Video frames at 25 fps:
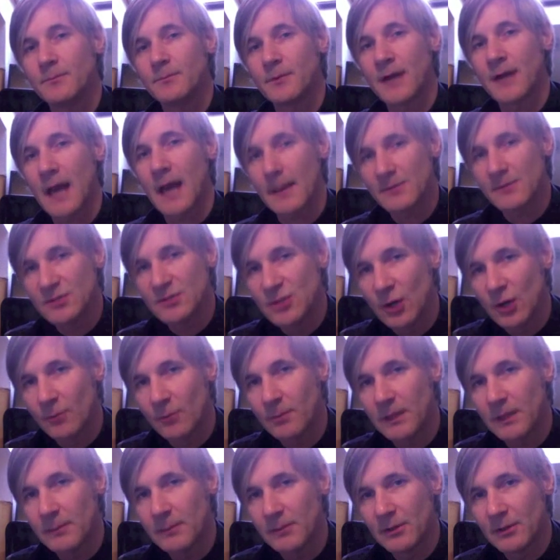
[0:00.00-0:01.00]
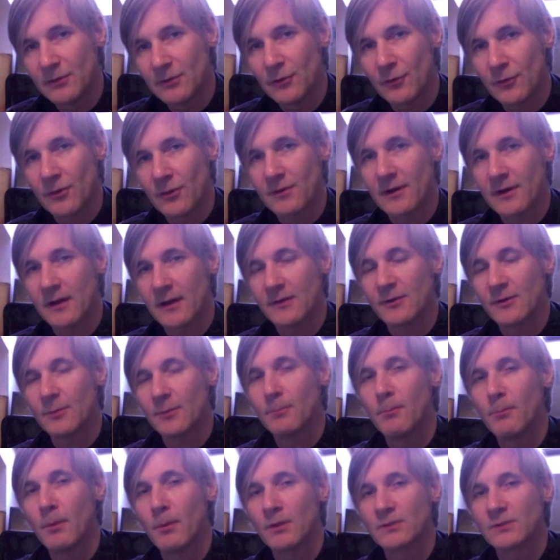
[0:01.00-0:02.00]
perhaps young people in Northern Ireland
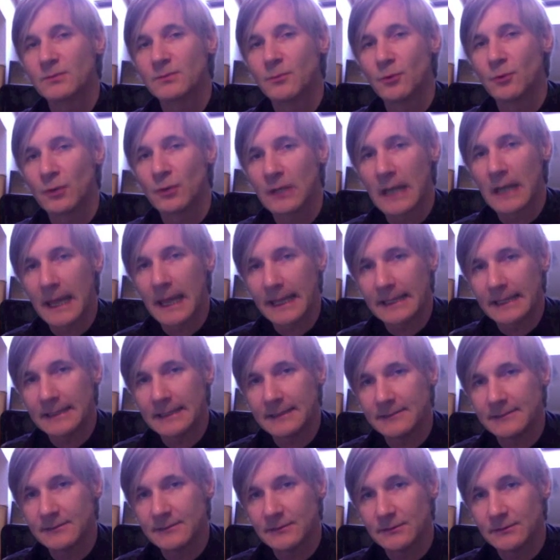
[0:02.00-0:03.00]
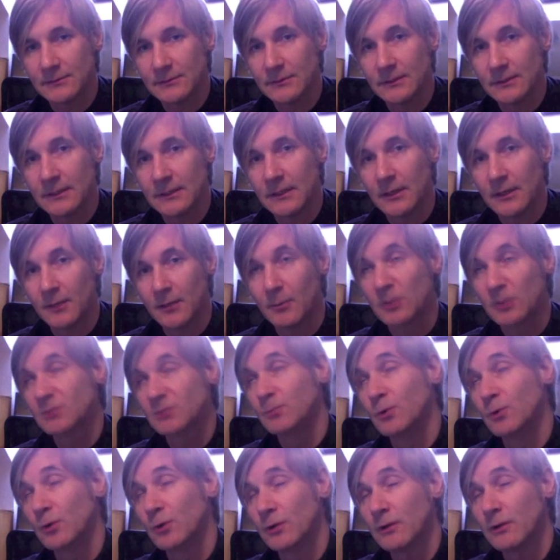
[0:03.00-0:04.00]
are much more likely to are
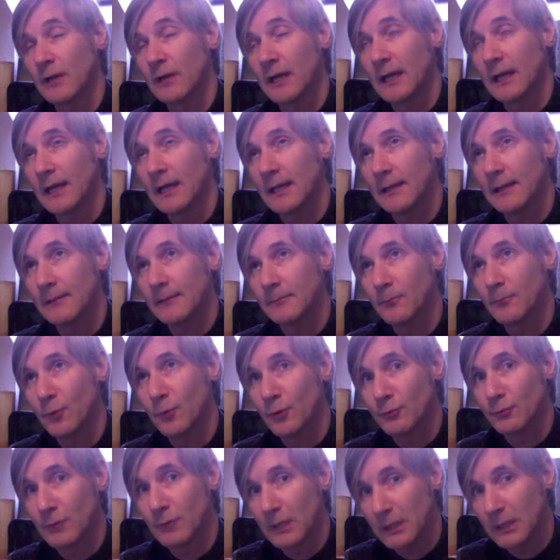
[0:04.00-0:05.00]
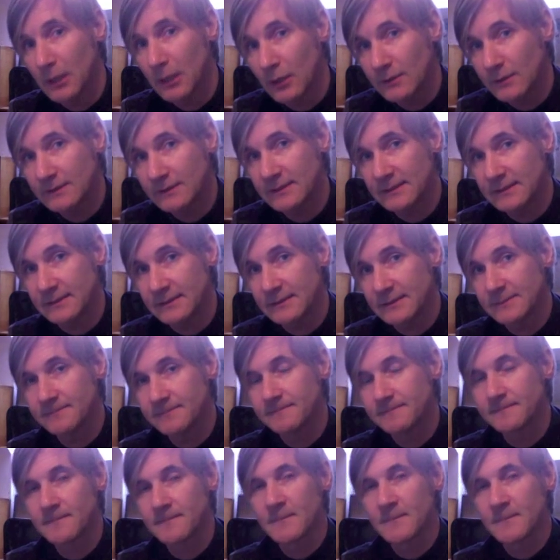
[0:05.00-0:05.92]
much more more reluctant.